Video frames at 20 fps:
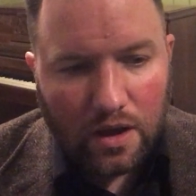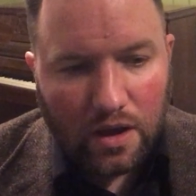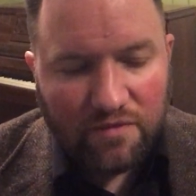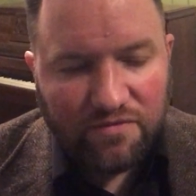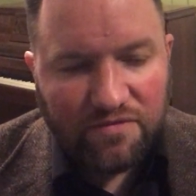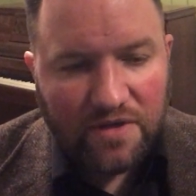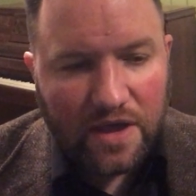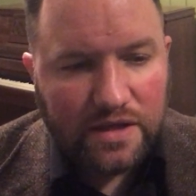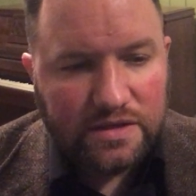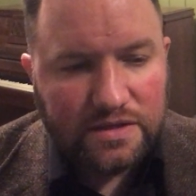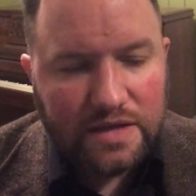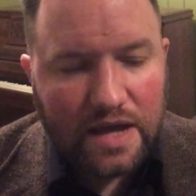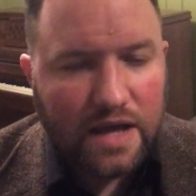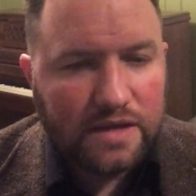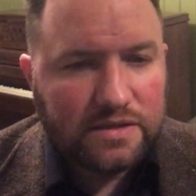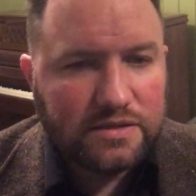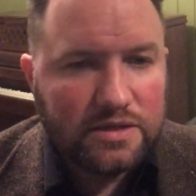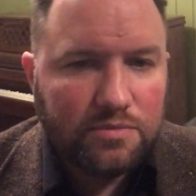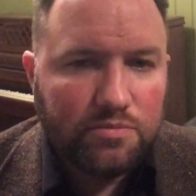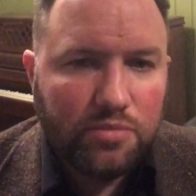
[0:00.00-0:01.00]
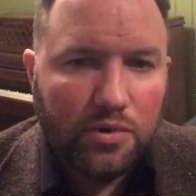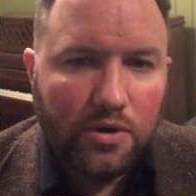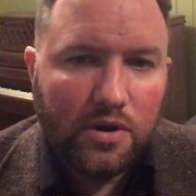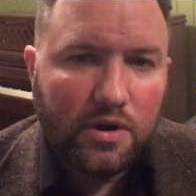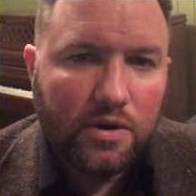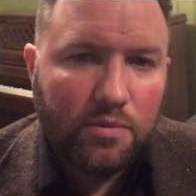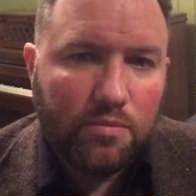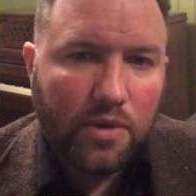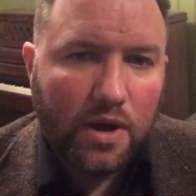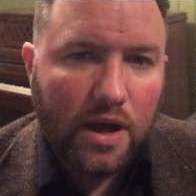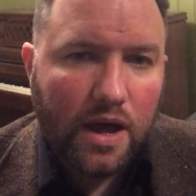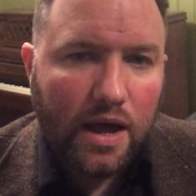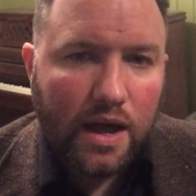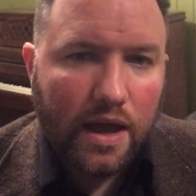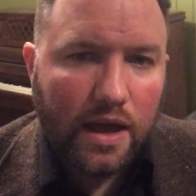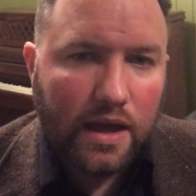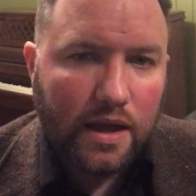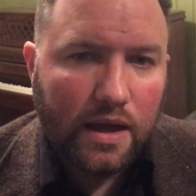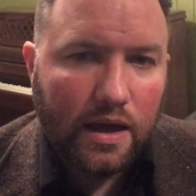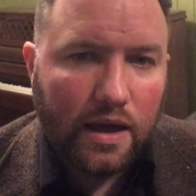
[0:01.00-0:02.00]
A fantastic book
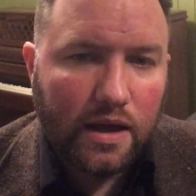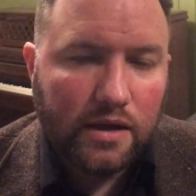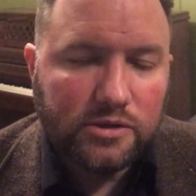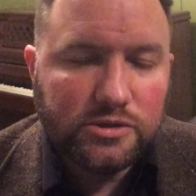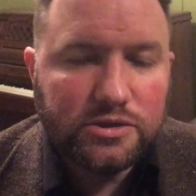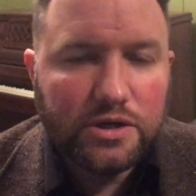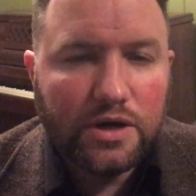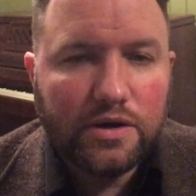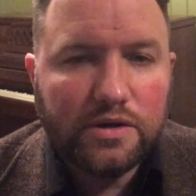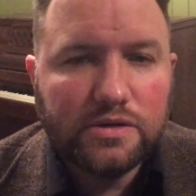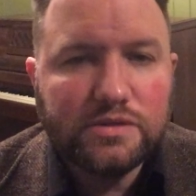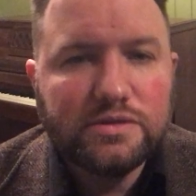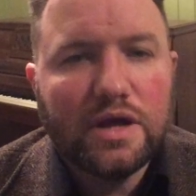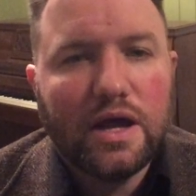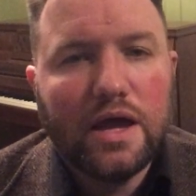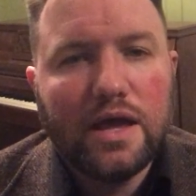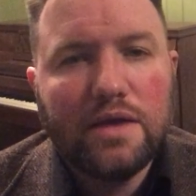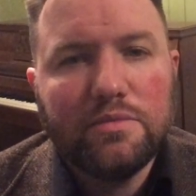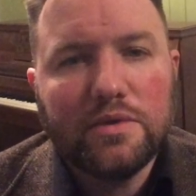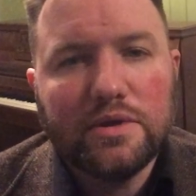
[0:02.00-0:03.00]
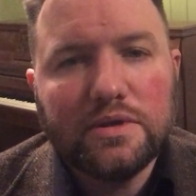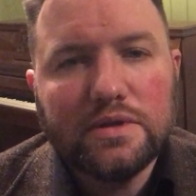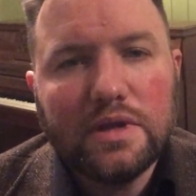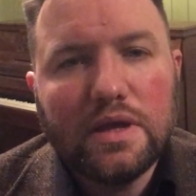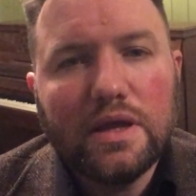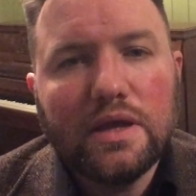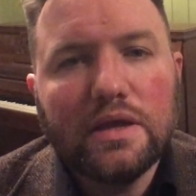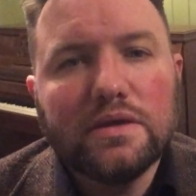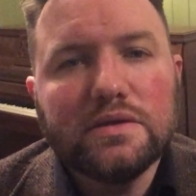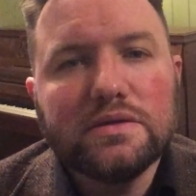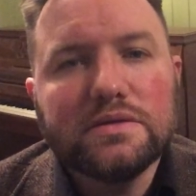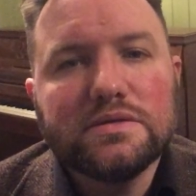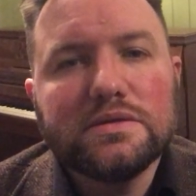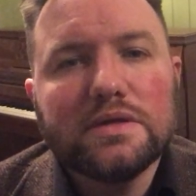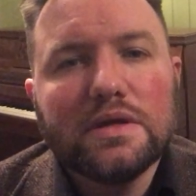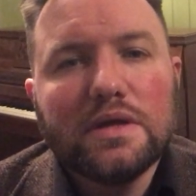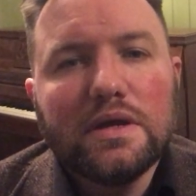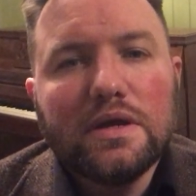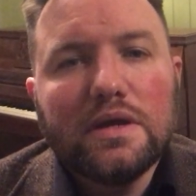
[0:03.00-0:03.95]
by Jared Diamond is